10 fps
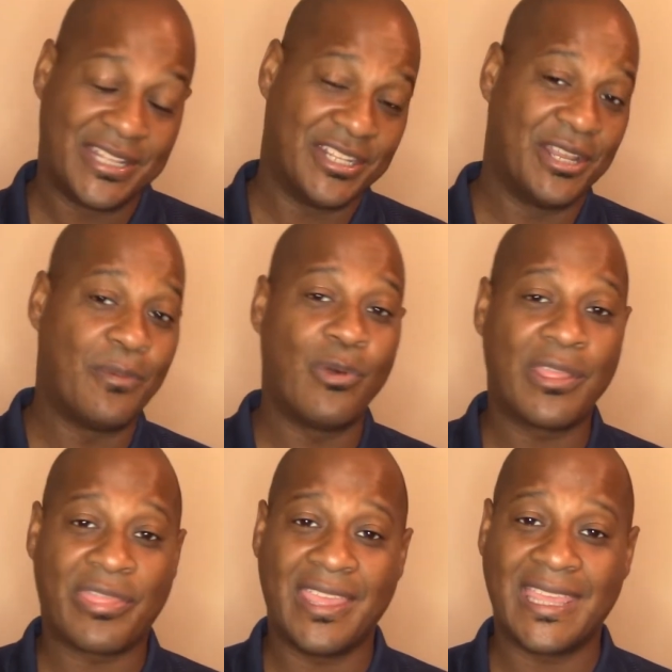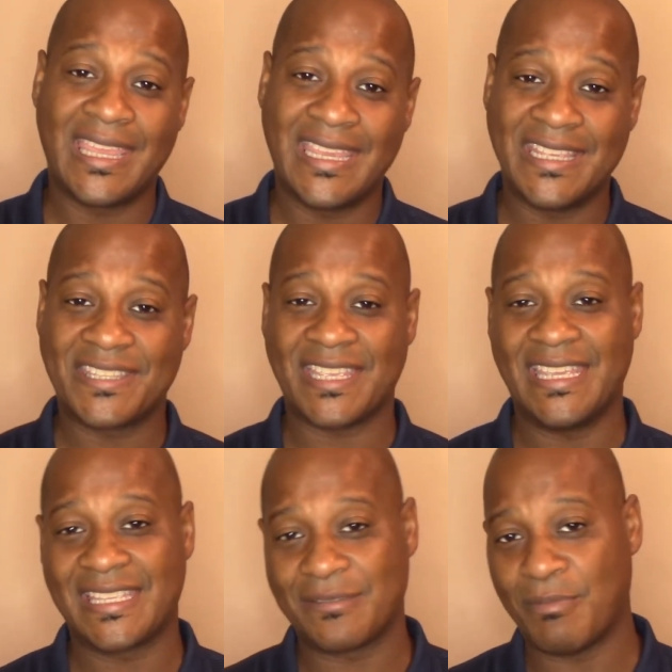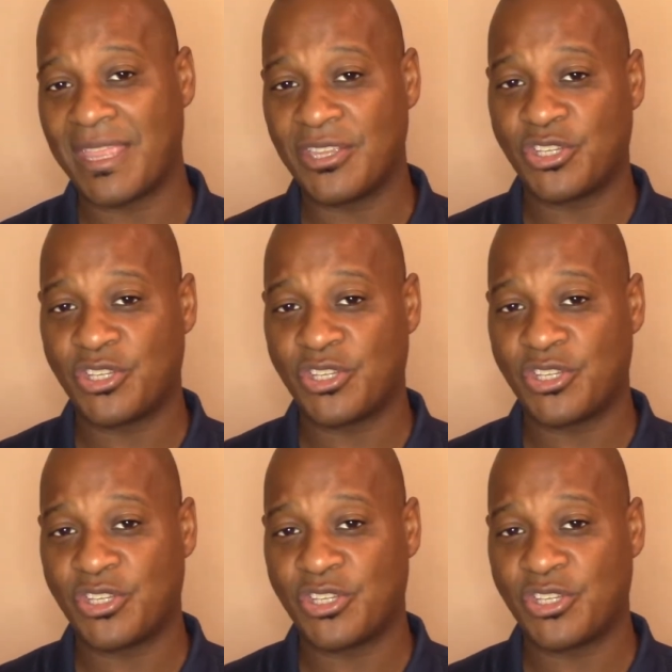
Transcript: The number one thing is making